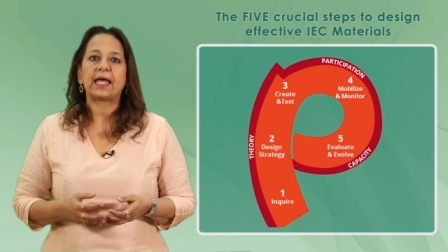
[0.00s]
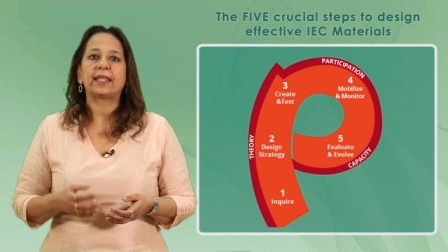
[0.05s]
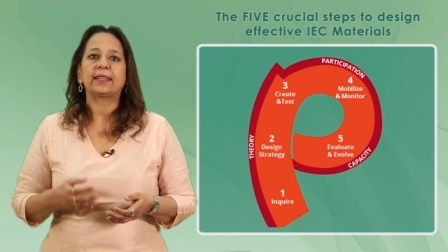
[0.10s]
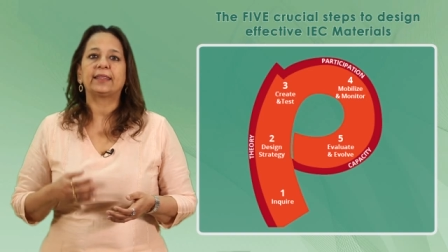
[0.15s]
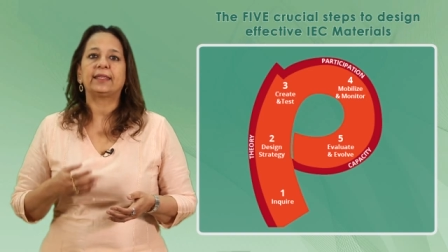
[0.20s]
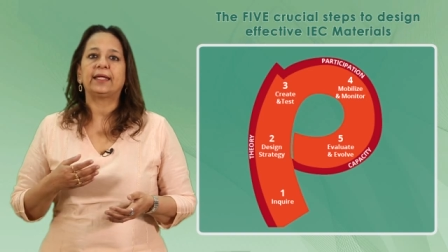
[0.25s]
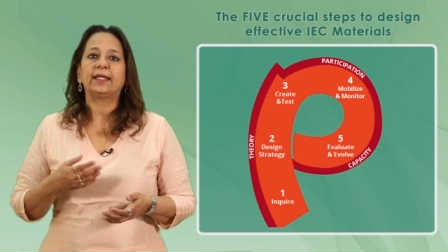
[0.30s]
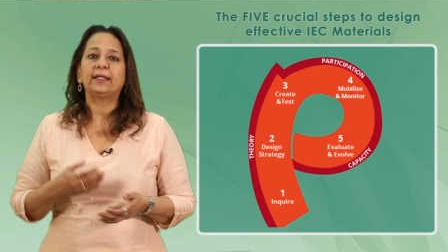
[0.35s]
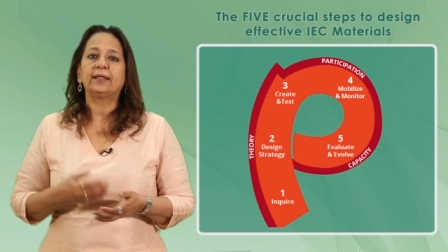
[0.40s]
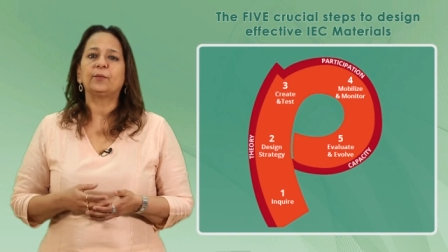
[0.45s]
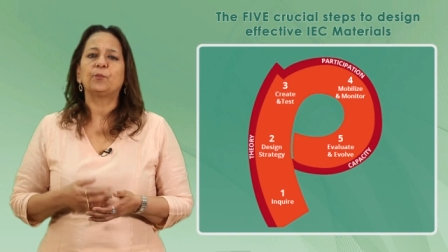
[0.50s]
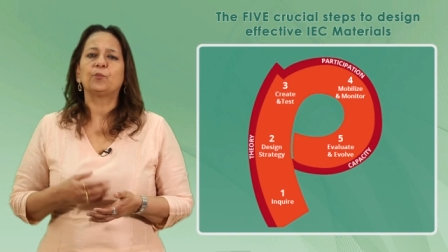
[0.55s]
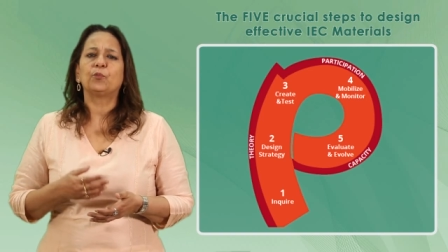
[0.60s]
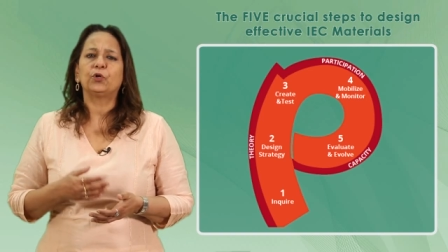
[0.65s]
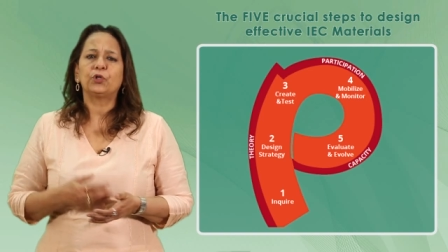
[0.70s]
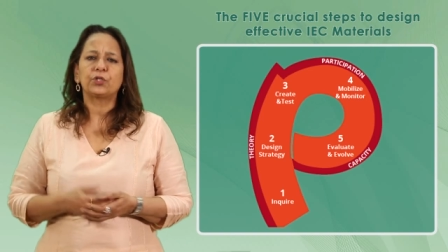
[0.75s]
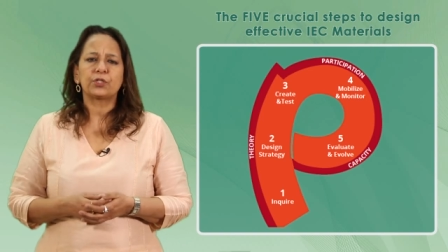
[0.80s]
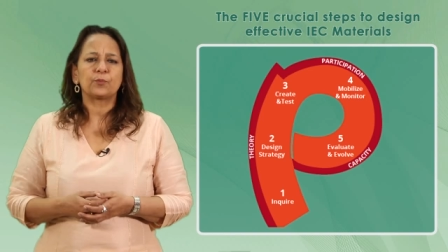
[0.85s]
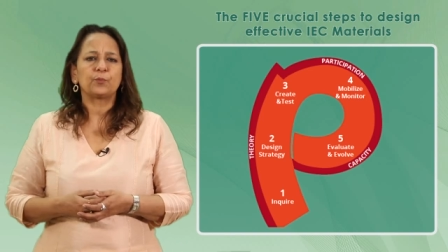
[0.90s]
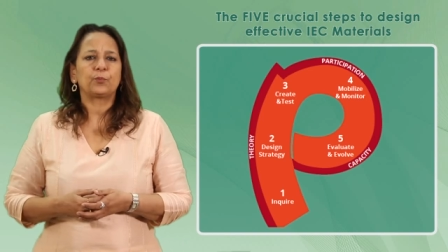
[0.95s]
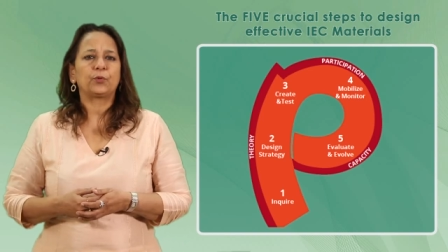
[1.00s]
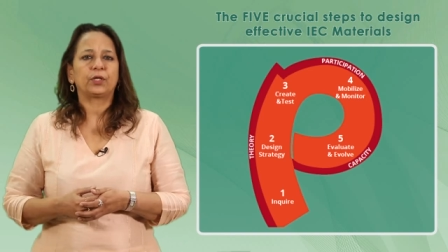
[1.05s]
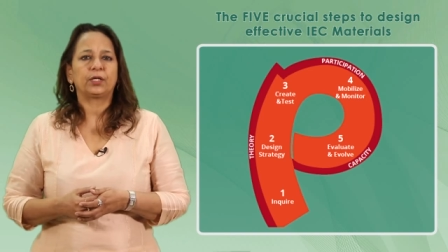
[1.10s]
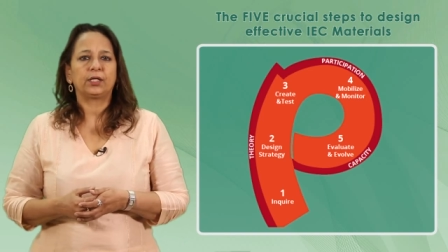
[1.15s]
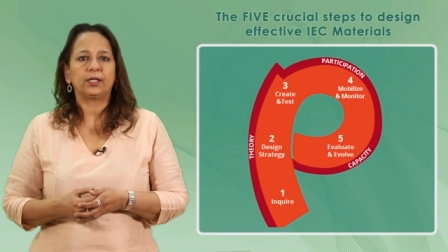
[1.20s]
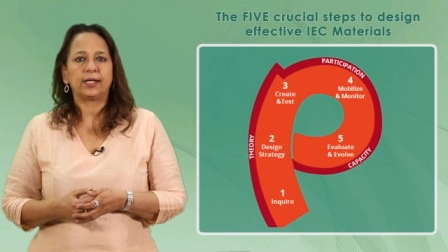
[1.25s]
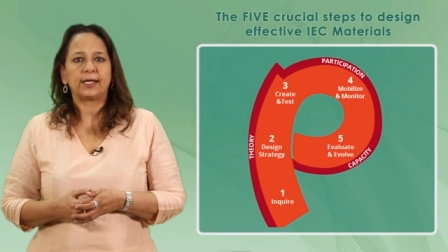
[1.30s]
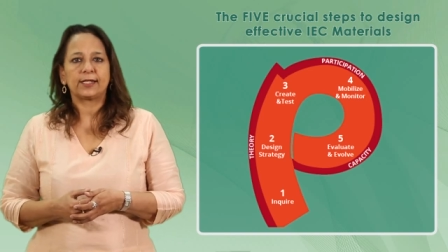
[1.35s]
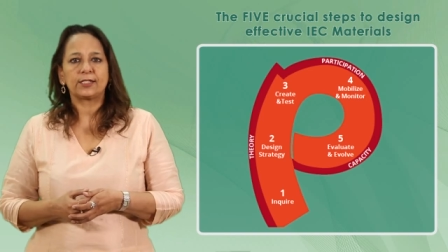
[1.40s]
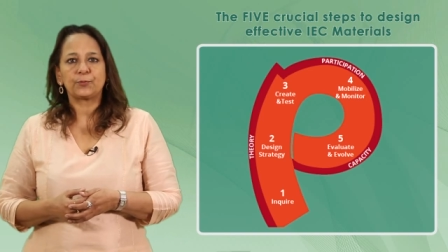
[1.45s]
and then the most
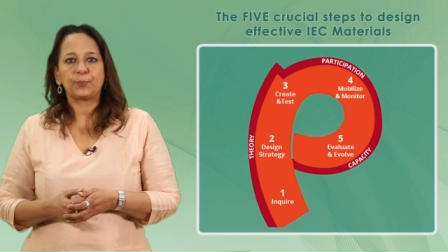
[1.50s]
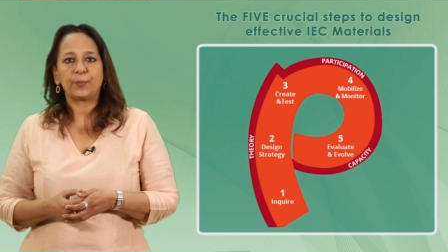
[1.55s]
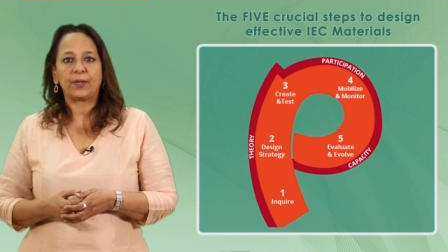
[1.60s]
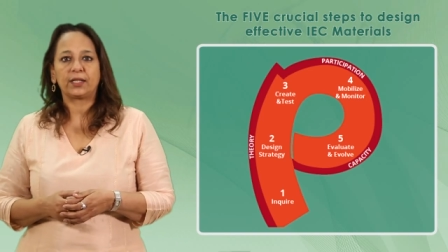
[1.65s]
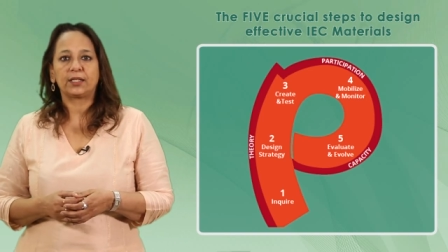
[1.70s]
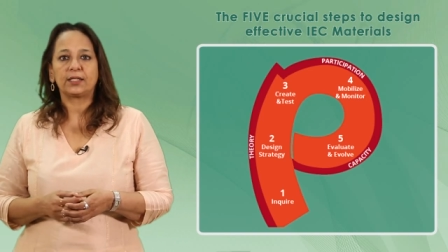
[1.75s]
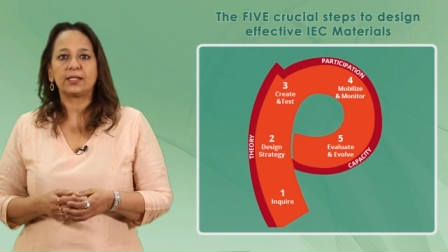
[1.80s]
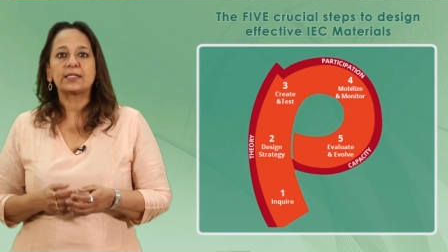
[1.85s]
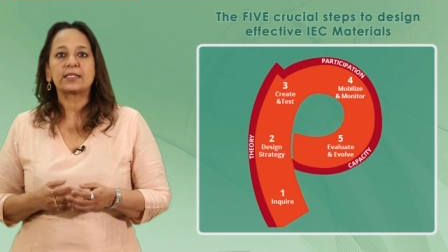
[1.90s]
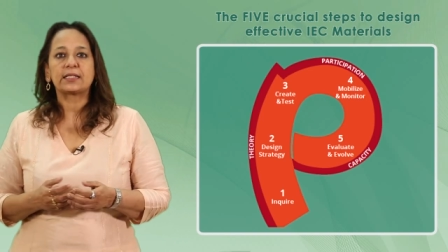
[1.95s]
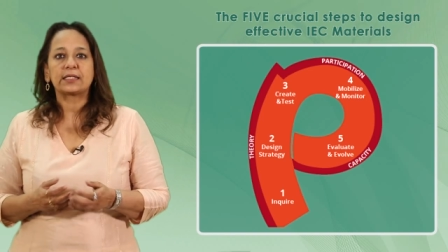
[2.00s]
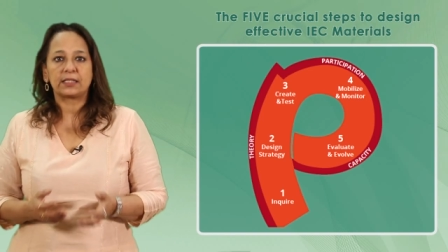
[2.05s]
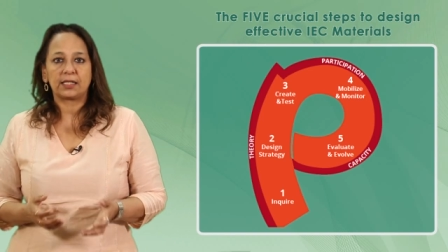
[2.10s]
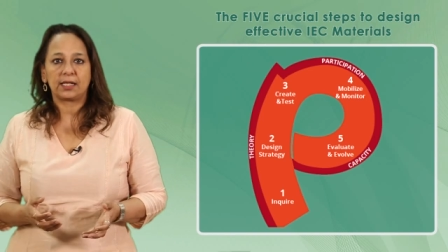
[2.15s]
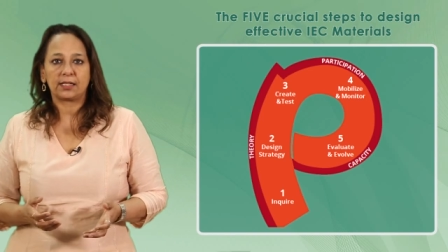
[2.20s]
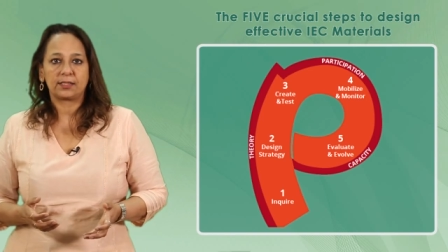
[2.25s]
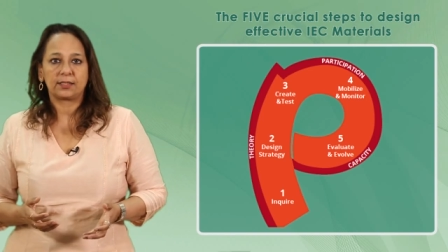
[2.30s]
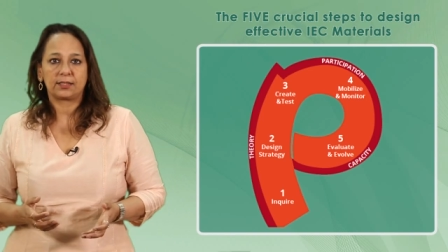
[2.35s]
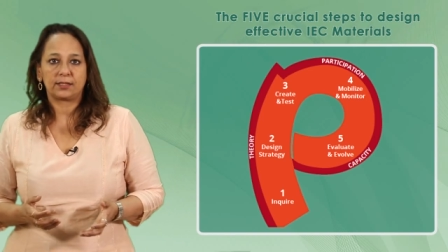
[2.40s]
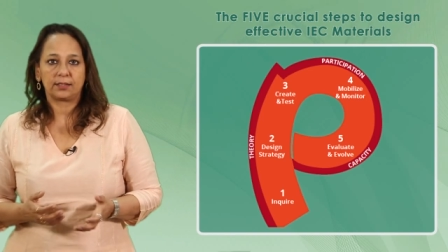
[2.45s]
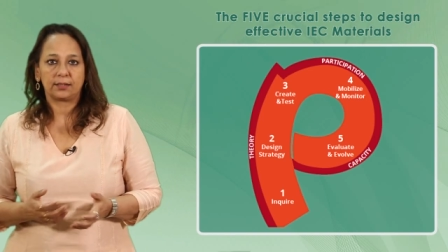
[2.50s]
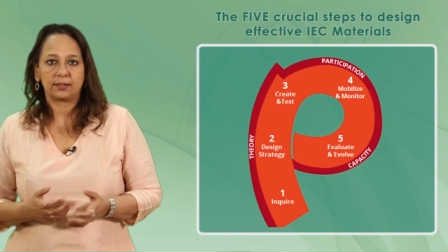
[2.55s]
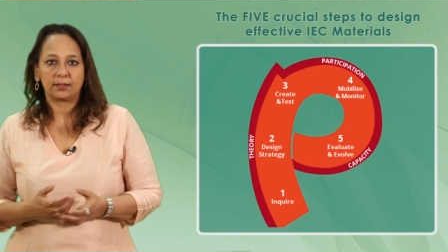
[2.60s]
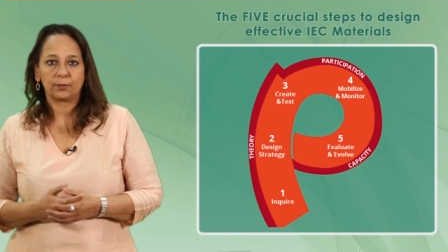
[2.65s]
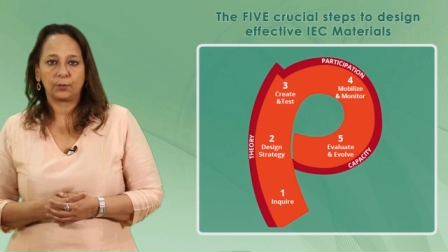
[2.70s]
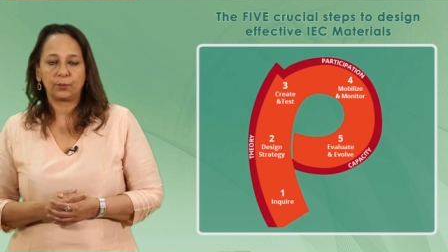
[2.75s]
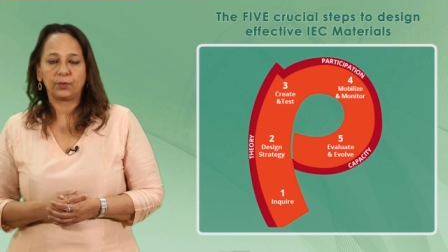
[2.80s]
important aspect is test it.